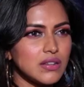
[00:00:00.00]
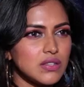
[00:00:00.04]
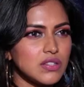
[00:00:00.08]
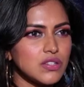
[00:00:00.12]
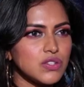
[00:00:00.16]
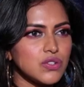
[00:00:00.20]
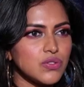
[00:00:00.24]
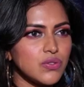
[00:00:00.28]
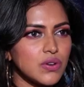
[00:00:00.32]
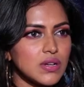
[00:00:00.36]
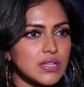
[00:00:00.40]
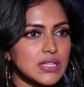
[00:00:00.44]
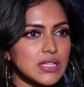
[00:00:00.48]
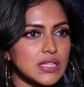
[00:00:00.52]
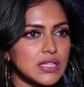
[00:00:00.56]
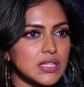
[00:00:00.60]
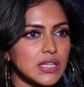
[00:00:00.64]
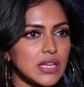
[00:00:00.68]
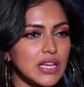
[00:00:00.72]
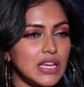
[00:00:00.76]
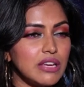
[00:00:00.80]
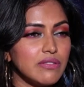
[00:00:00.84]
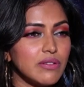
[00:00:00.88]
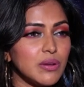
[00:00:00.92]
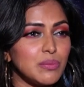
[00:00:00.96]
distress
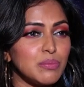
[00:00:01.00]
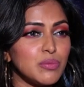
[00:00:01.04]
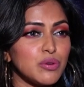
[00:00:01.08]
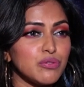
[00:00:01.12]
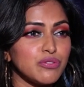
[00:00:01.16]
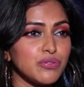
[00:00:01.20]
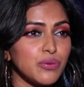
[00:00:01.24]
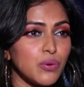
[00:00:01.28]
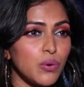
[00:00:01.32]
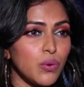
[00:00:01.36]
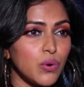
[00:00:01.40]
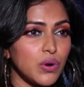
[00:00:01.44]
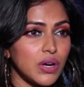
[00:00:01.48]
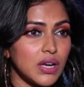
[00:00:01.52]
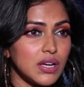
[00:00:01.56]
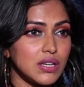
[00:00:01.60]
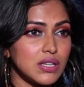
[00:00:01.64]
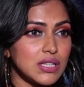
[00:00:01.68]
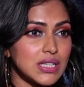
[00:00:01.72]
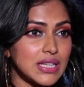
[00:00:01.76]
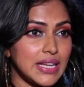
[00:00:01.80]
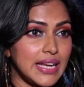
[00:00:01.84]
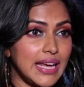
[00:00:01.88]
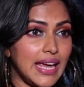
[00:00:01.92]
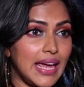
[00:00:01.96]
even before
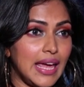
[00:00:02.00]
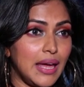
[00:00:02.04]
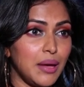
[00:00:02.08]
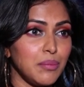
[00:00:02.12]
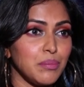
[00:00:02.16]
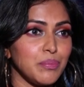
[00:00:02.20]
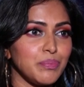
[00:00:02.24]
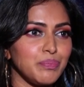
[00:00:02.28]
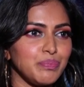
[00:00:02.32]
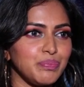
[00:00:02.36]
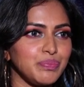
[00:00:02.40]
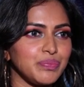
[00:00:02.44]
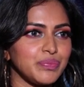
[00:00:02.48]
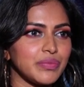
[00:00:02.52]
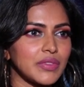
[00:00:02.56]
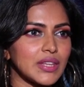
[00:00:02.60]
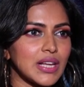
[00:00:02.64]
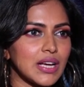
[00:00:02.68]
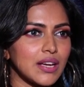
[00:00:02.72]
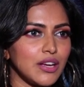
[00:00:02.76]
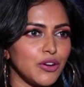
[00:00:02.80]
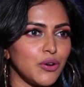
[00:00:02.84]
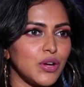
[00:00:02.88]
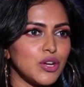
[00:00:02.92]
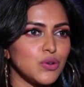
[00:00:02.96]
it came,
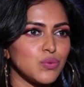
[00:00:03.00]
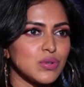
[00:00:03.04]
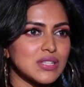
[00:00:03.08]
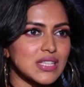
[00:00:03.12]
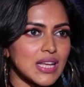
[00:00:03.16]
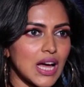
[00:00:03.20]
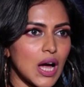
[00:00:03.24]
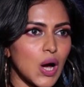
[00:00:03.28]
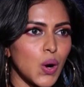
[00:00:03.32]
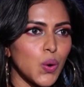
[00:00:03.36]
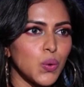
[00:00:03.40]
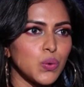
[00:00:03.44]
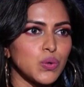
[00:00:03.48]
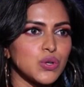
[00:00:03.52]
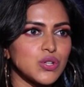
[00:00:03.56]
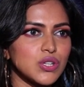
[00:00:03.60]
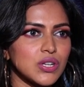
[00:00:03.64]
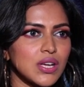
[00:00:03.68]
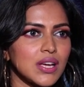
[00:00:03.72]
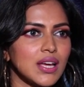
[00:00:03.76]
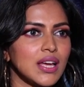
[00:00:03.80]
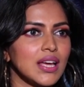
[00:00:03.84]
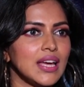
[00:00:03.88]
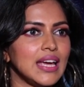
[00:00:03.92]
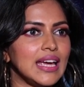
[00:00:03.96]
you know, it was out
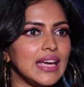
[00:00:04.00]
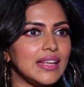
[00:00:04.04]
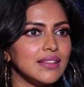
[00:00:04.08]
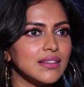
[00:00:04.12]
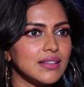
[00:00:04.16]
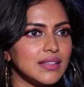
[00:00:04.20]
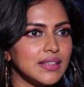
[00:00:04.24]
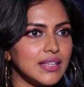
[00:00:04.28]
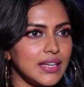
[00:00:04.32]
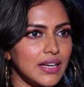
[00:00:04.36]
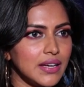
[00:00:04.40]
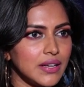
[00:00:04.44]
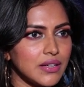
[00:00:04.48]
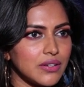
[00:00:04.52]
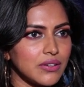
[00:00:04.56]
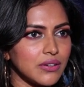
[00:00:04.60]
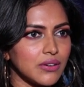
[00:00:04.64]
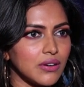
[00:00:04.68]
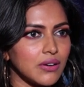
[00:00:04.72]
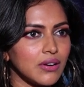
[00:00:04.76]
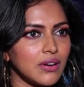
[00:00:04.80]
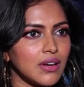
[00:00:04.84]
in the theater.